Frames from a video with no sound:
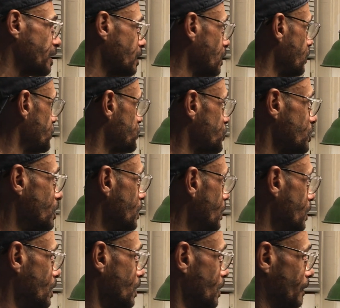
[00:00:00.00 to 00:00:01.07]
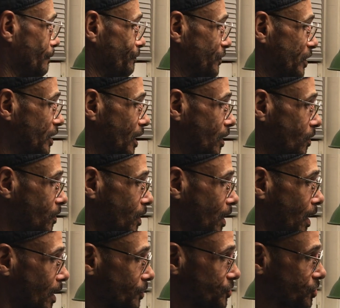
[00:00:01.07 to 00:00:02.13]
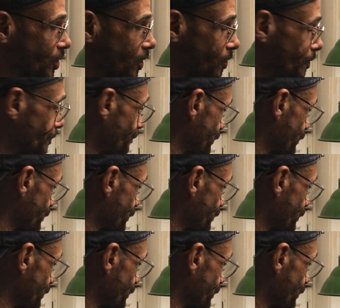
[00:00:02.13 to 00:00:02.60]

close. You know, so